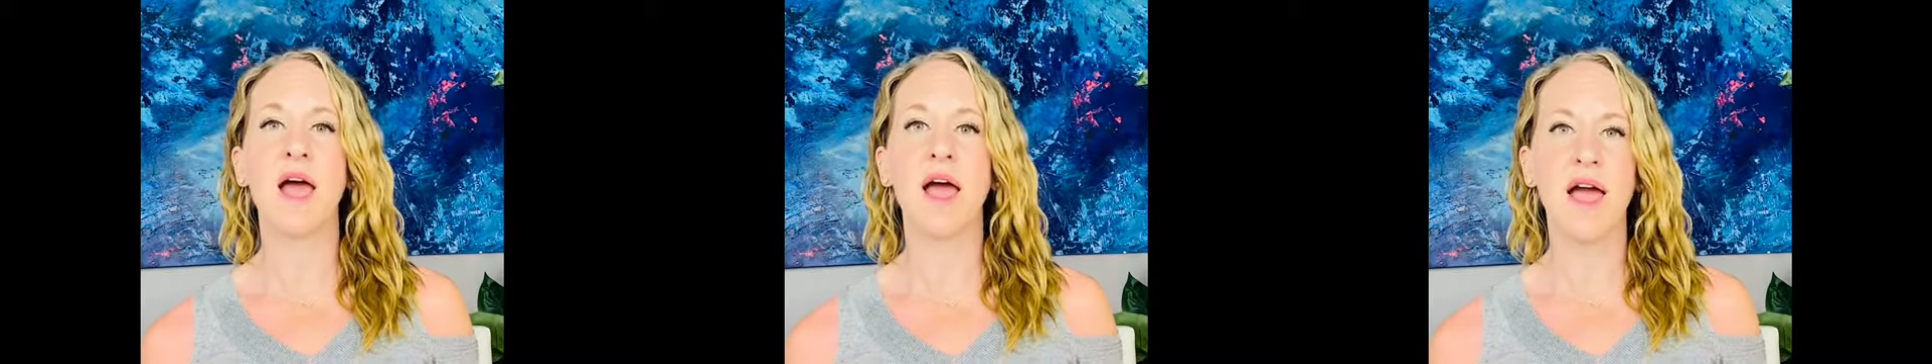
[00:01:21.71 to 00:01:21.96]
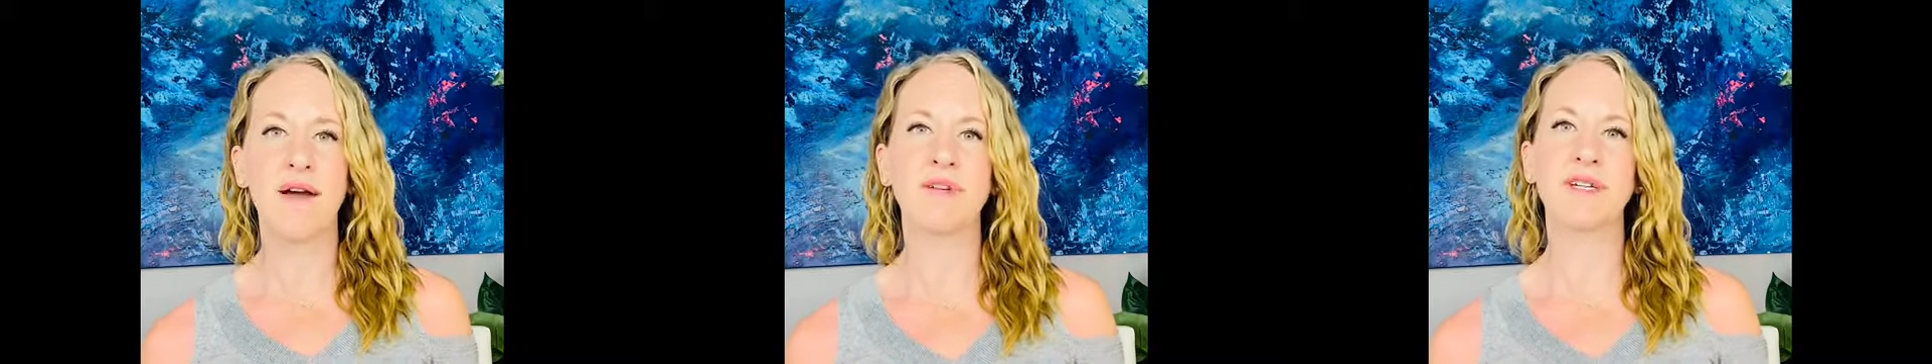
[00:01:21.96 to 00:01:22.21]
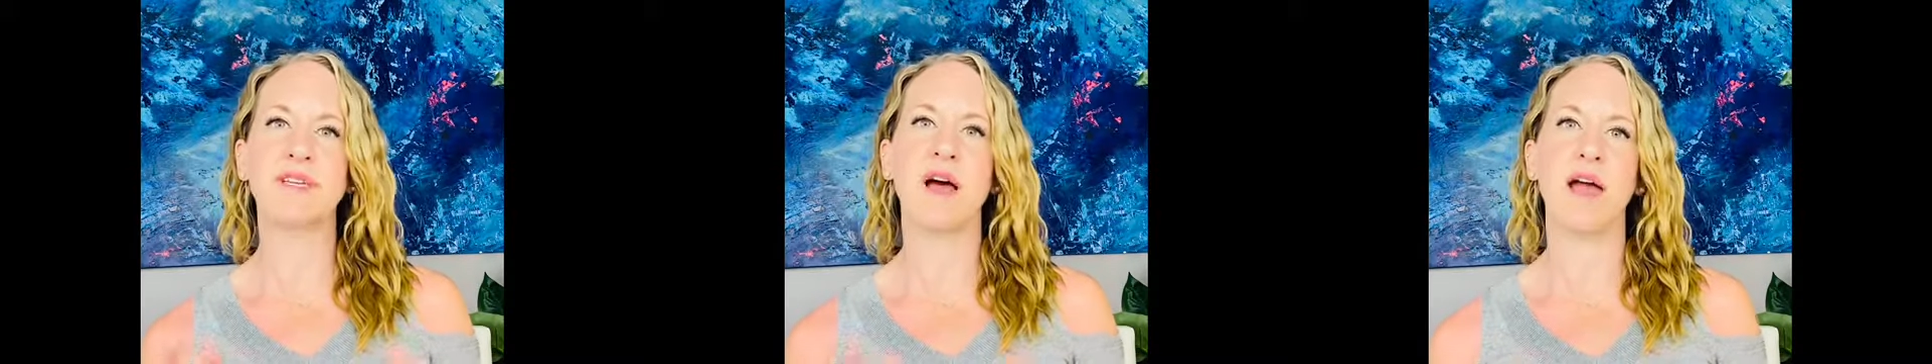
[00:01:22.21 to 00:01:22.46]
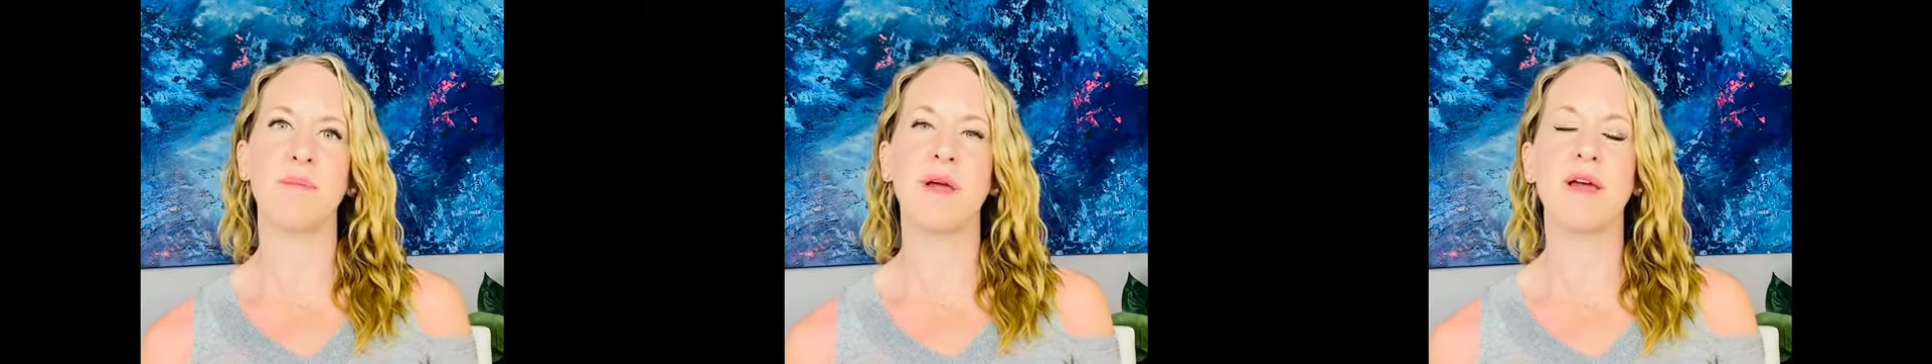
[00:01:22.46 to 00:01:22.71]
Every
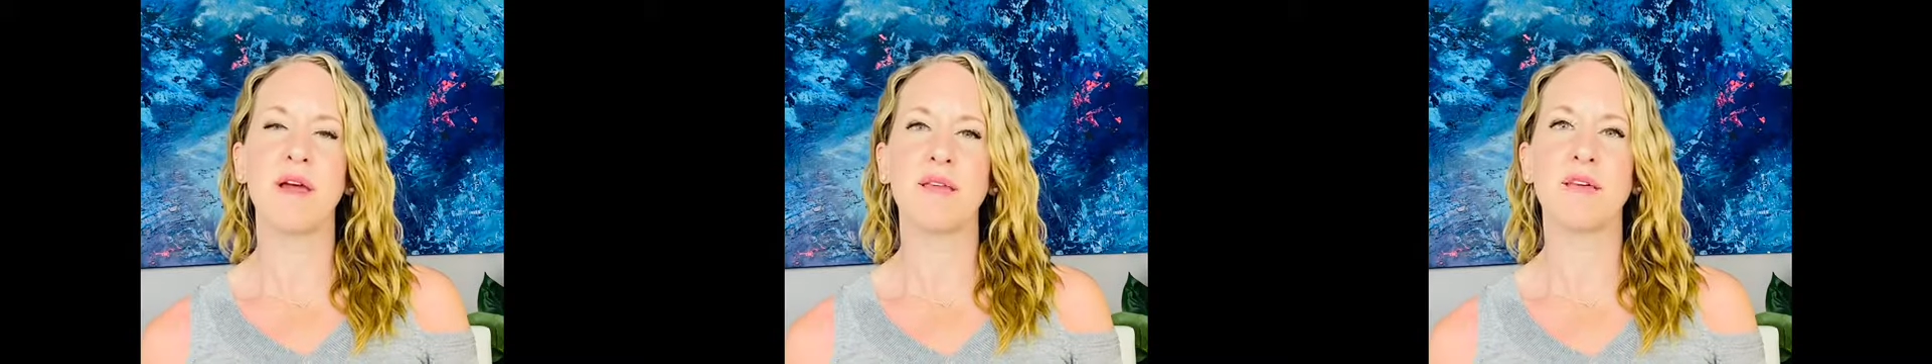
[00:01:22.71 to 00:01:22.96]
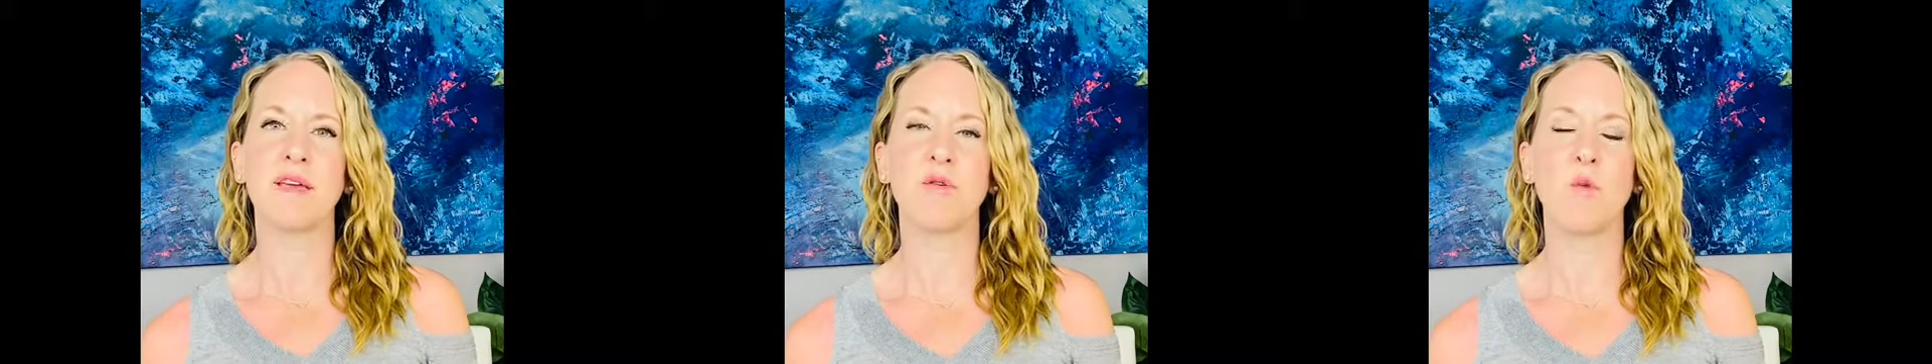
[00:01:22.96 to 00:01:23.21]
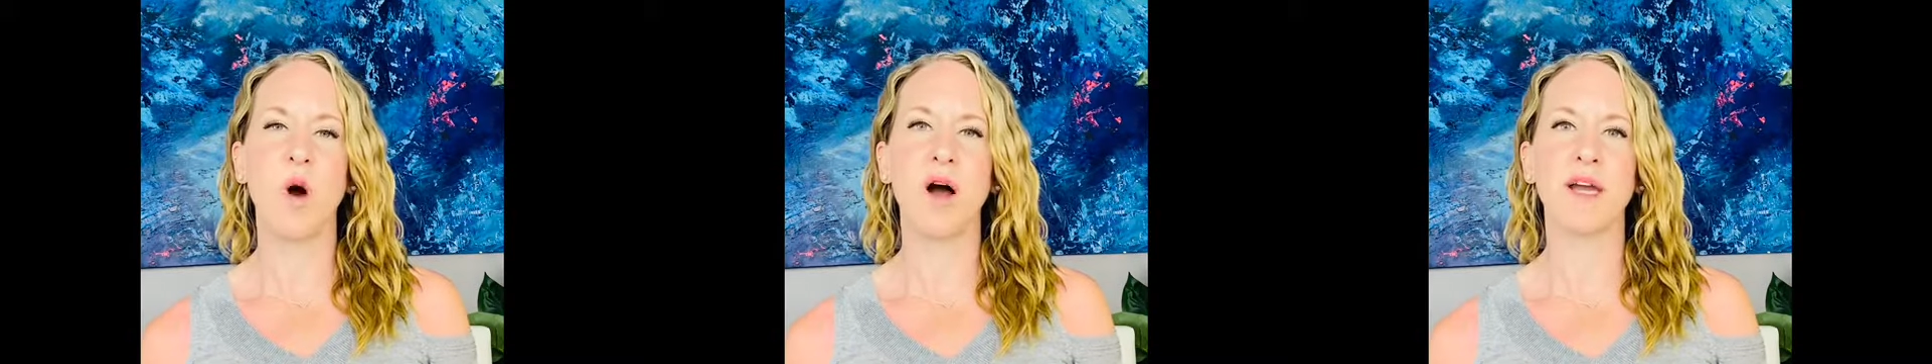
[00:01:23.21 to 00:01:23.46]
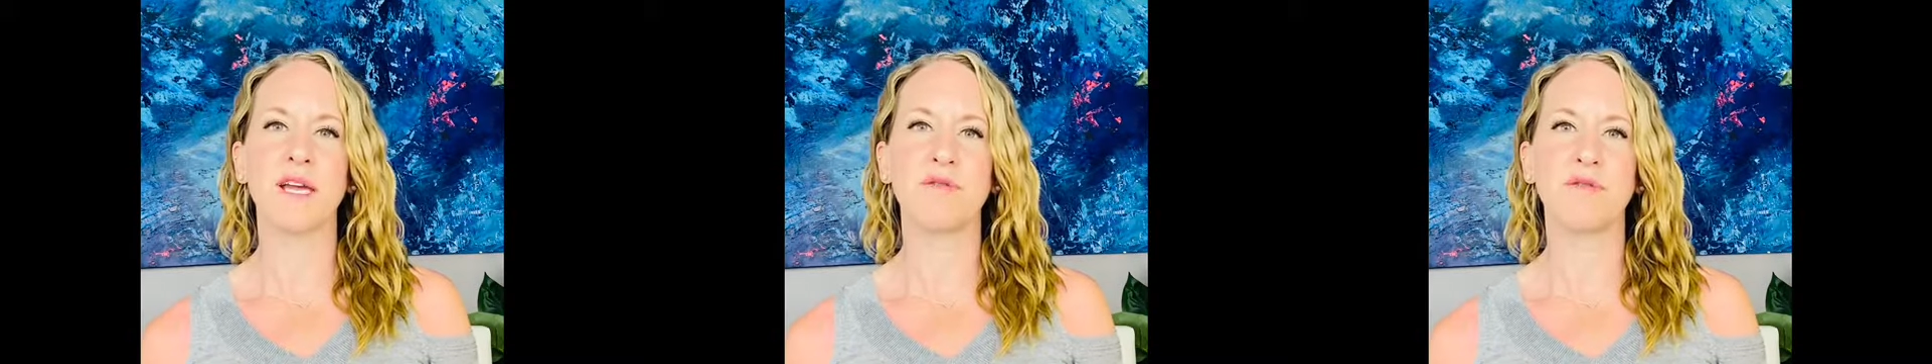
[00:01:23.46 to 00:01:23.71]
time that you
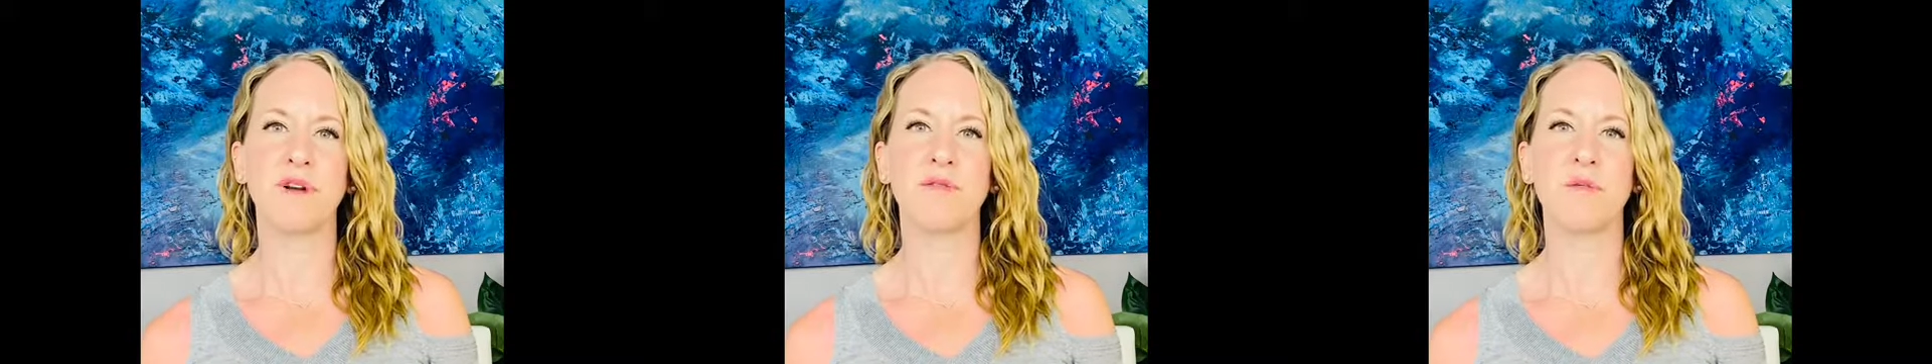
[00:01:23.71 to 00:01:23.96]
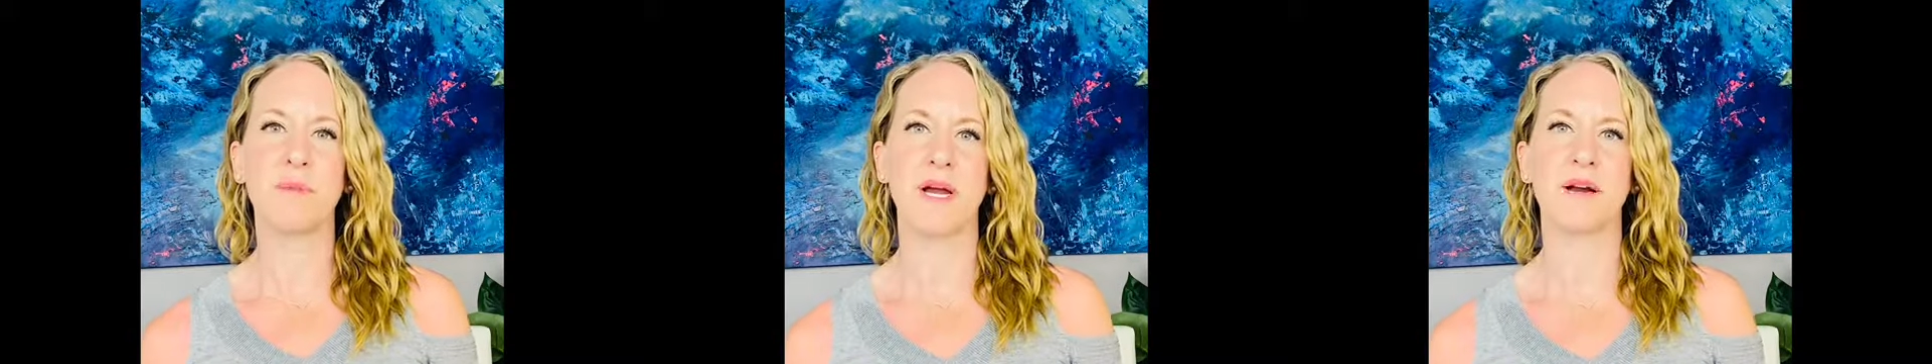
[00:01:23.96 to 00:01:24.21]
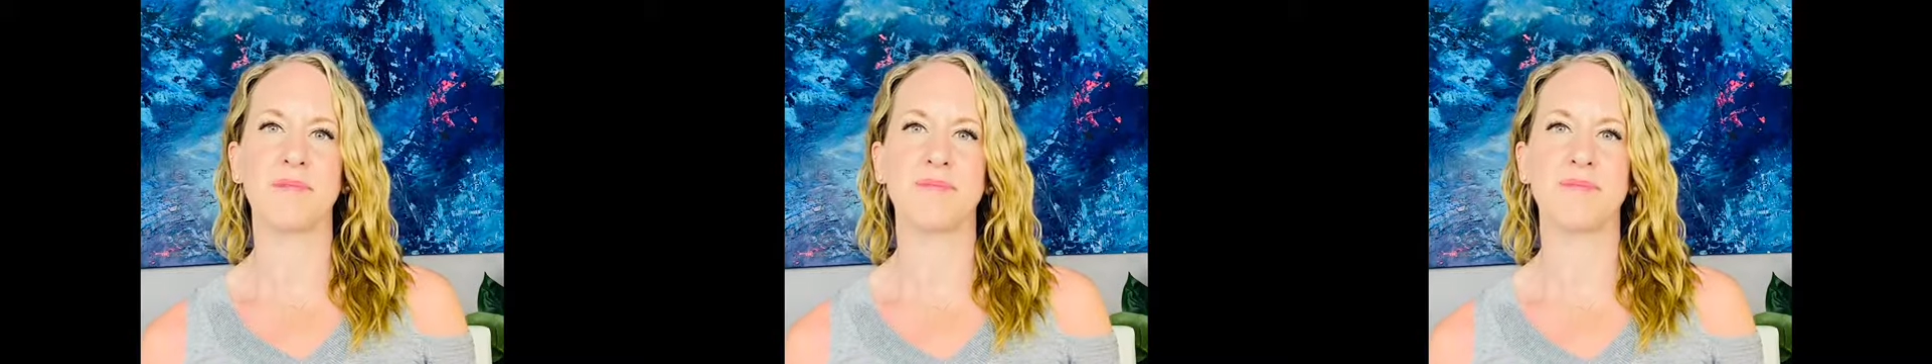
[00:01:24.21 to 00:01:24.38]
walk in front of a mirror.